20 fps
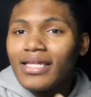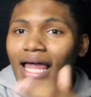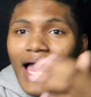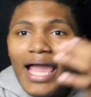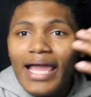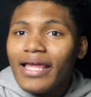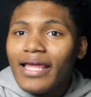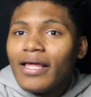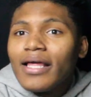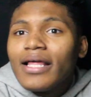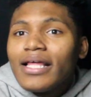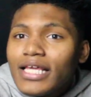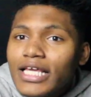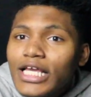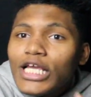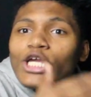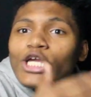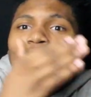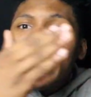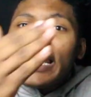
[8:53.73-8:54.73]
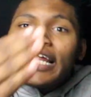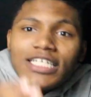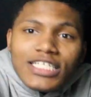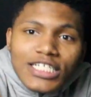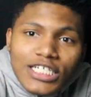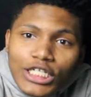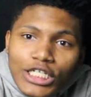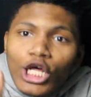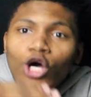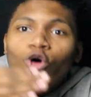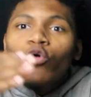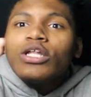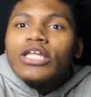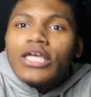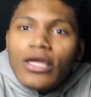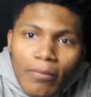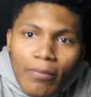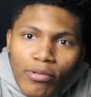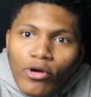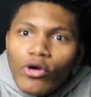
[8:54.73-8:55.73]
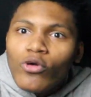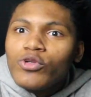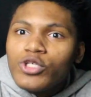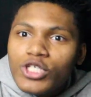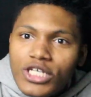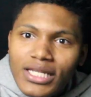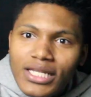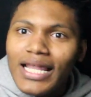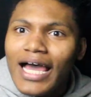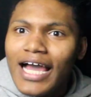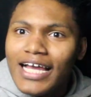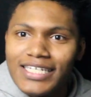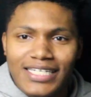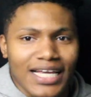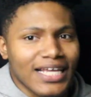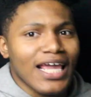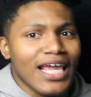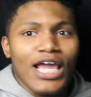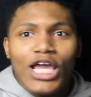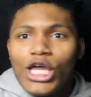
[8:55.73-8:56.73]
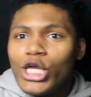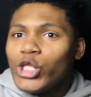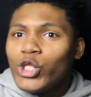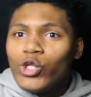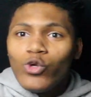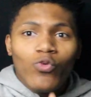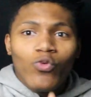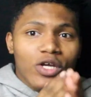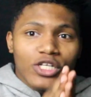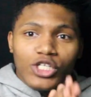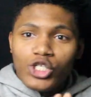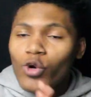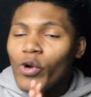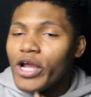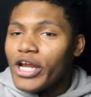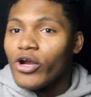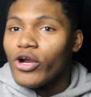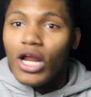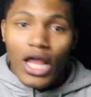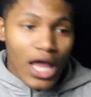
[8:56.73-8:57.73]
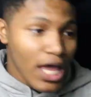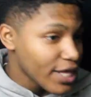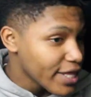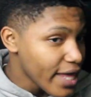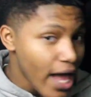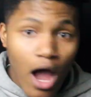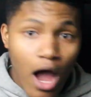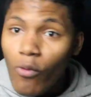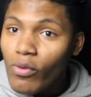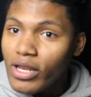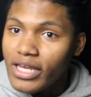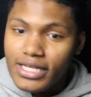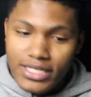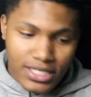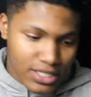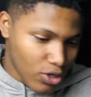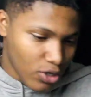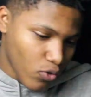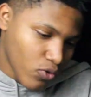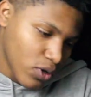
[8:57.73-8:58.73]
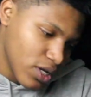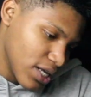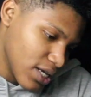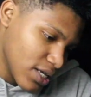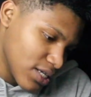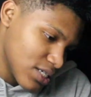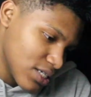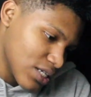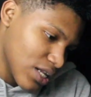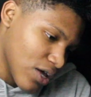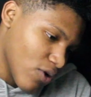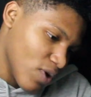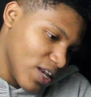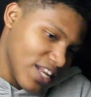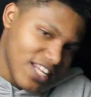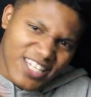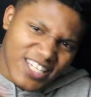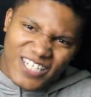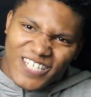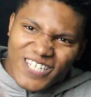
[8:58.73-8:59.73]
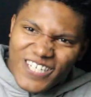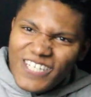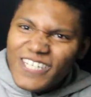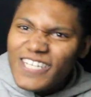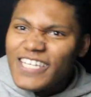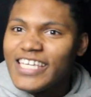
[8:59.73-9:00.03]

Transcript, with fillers: Like, you gotta slowly approach it, Logic. You and Joyner, y'all been just going in slow and they just